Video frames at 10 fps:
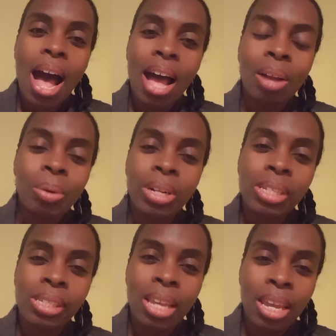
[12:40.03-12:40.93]
I want to
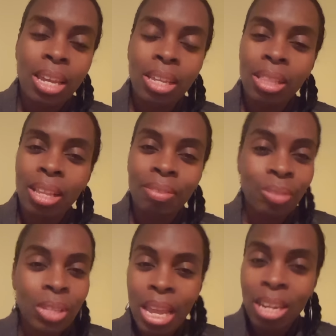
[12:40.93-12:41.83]
say that
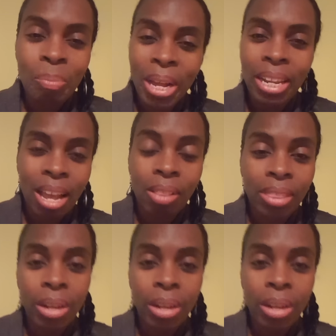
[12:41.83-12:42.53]
anybody out